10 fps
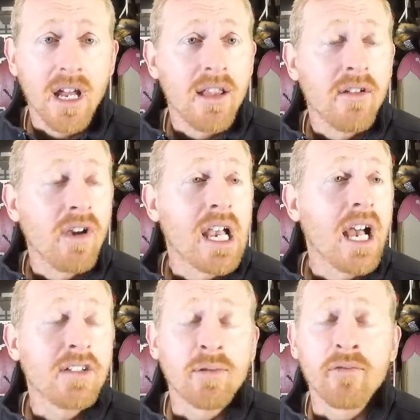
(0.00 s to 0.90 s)
There were
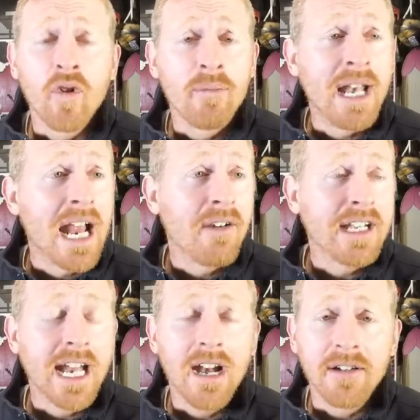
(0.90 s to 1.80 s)
guys performing
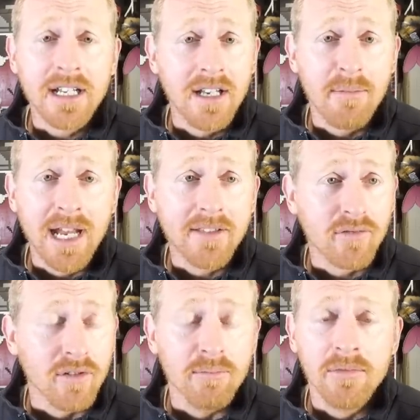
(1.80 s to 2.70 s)
harikari in the bathroom.